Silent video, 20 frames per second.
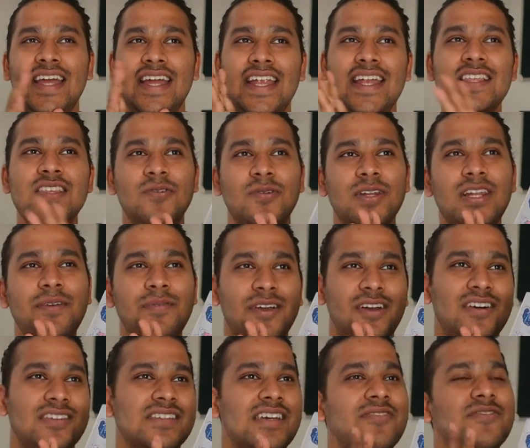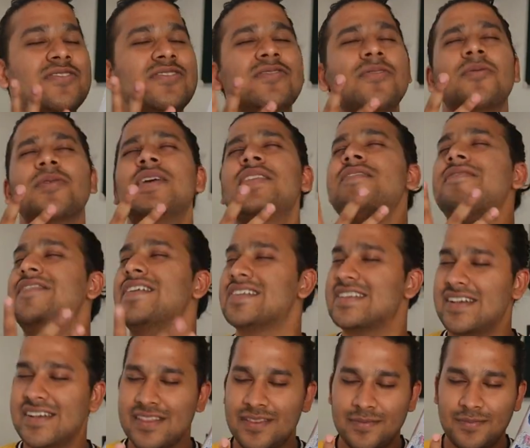It is only because I was so
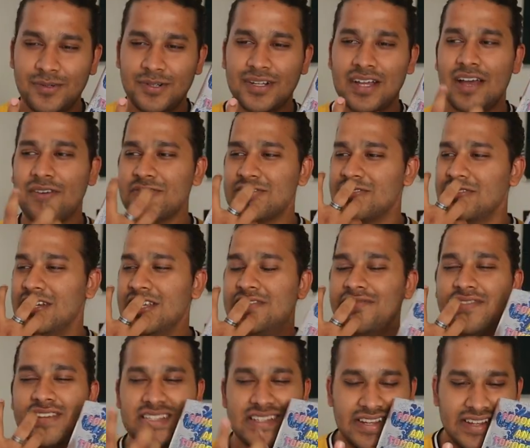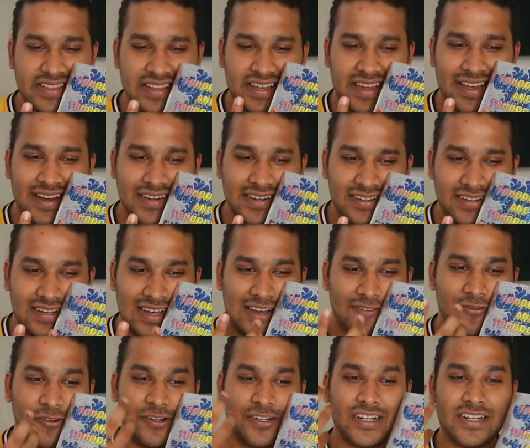invested in the book, I was so invested in the character,
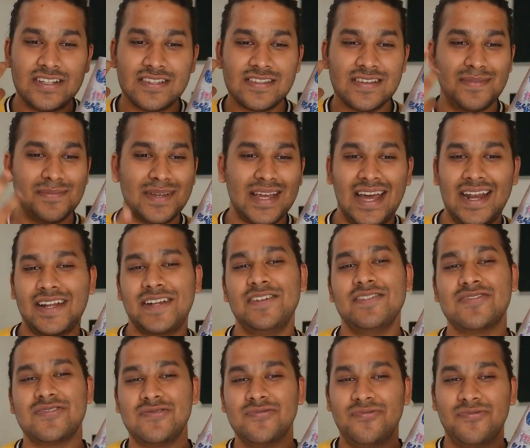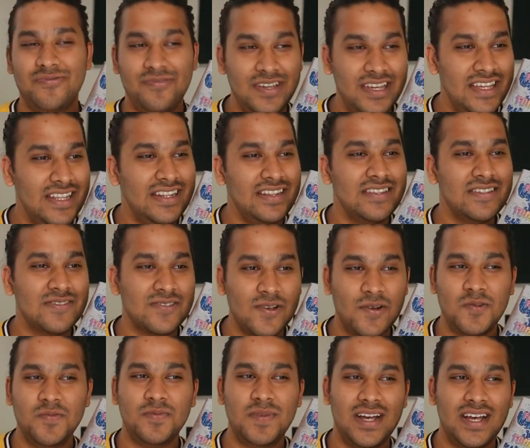I wanted some characters to win
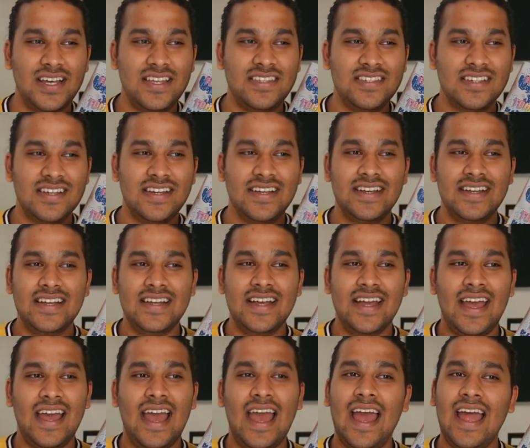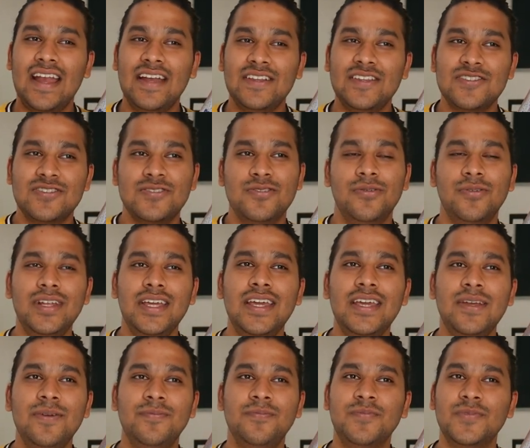so much, and the
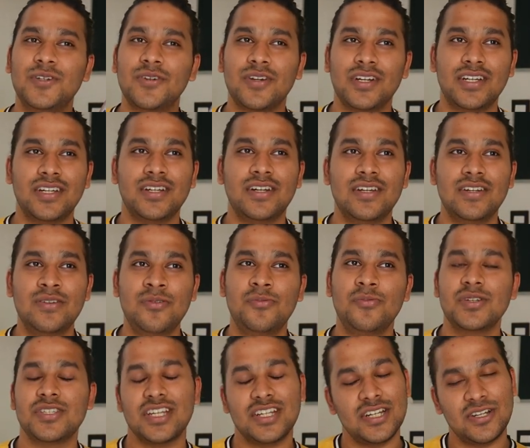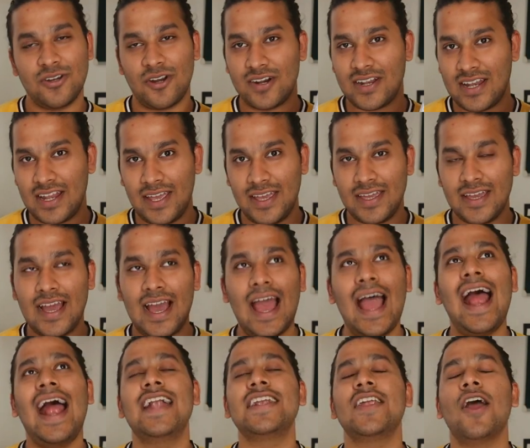story took a turn which I did not like
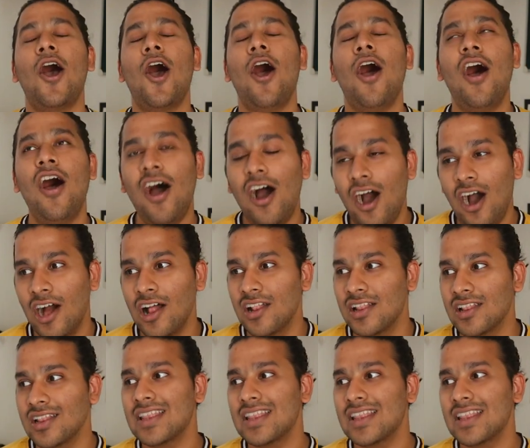at all.